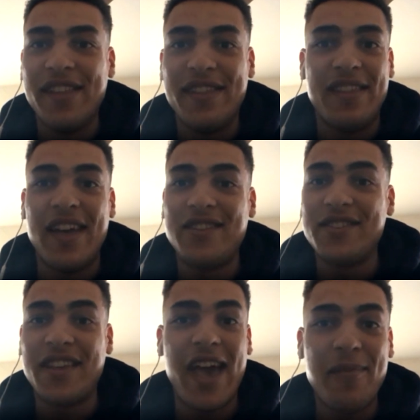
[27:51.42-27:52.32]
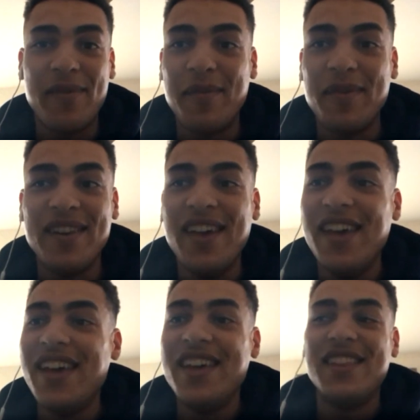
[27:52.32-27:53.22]
that just happened I mean
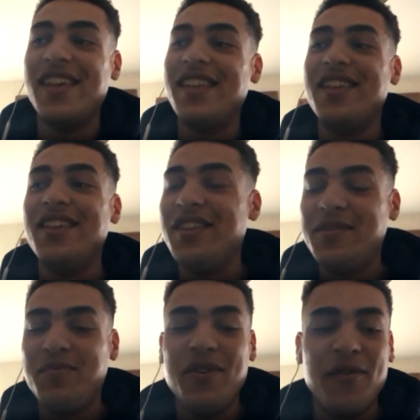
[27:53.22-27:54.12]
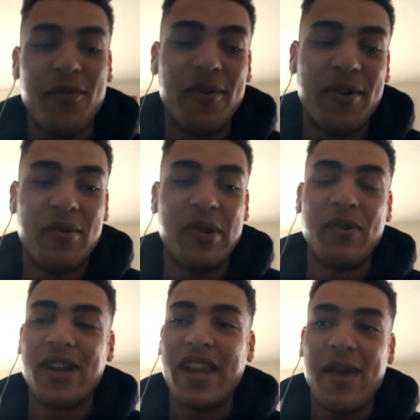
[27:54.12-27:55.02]
the, it's beautiful what, what
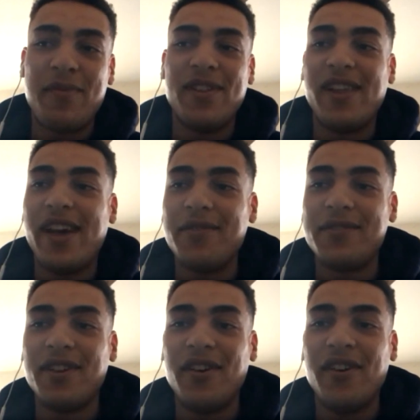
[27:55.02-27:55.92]
what can happen in life so.